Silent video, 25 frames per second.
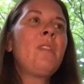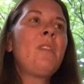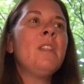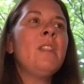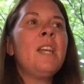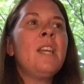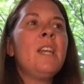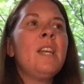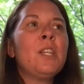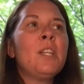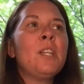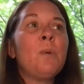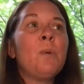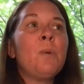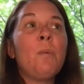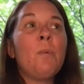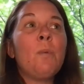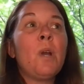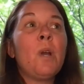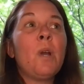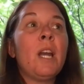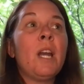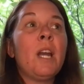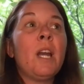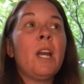The next one
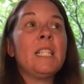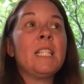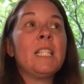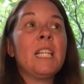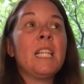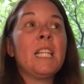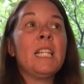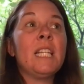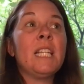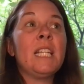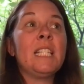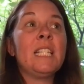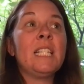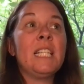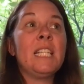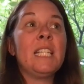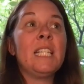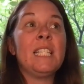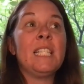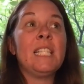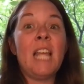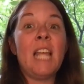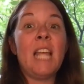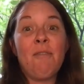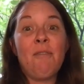we're going to discuss
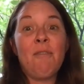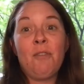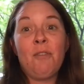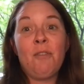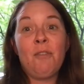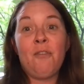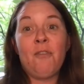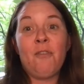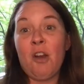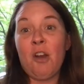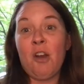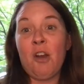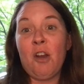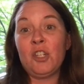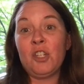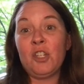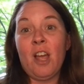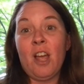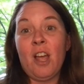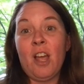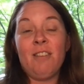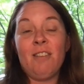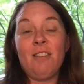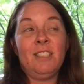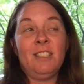is David
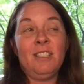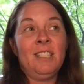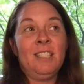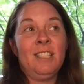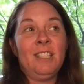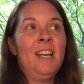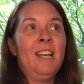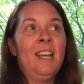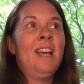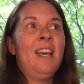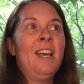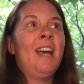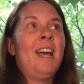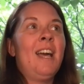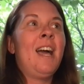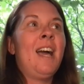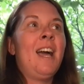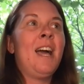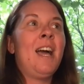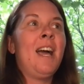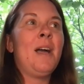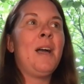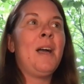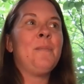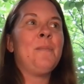Fairchild.
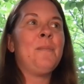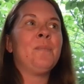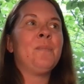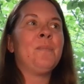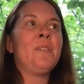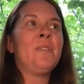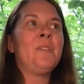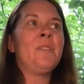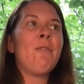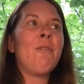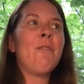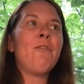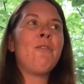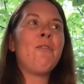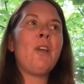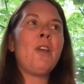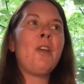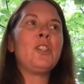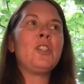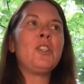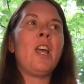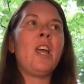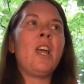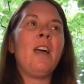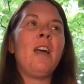Um, David
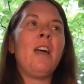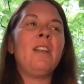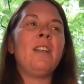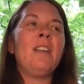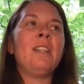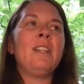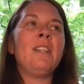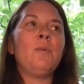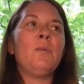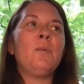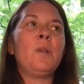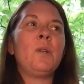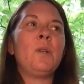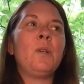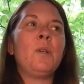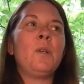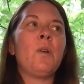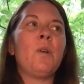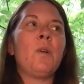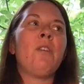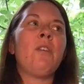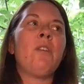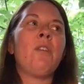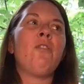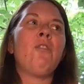Fairchild was
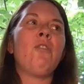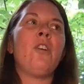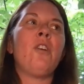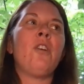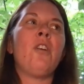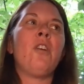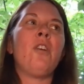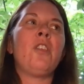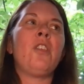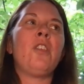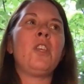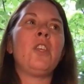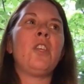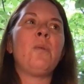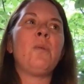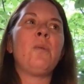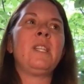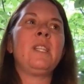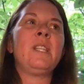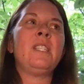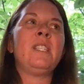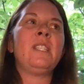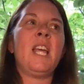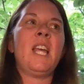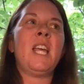working for the
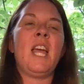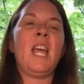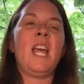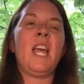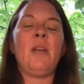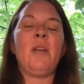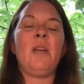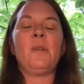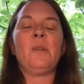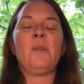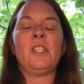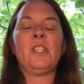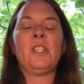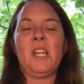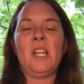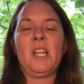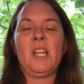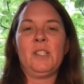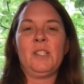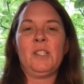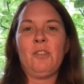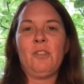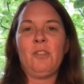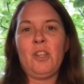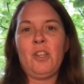USDA, which
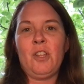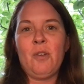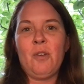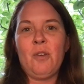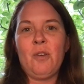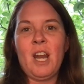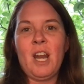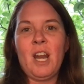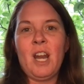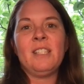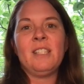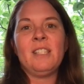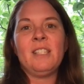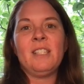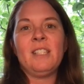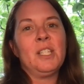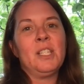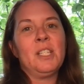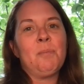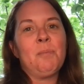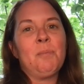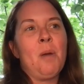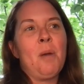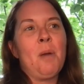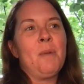stands for the United States
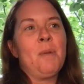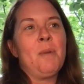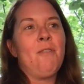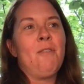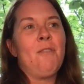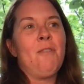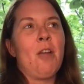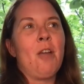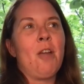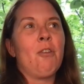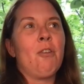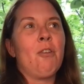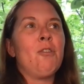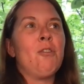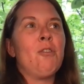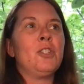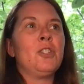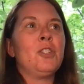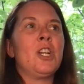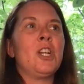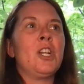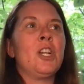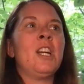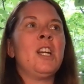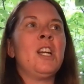Department of
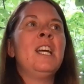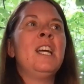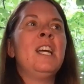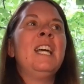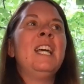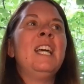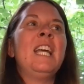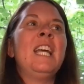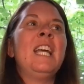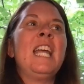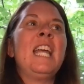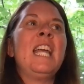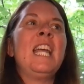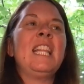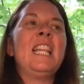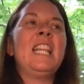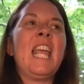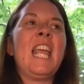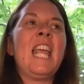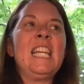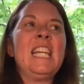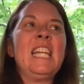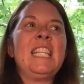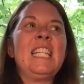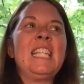Agriculture, in the
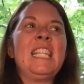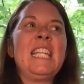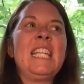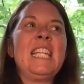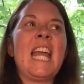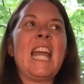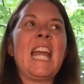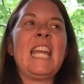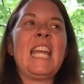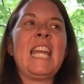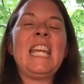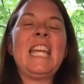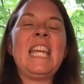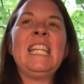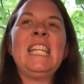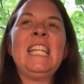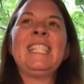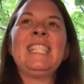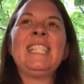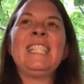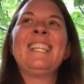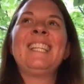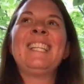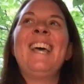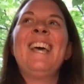
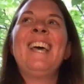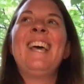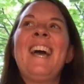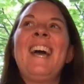1890s.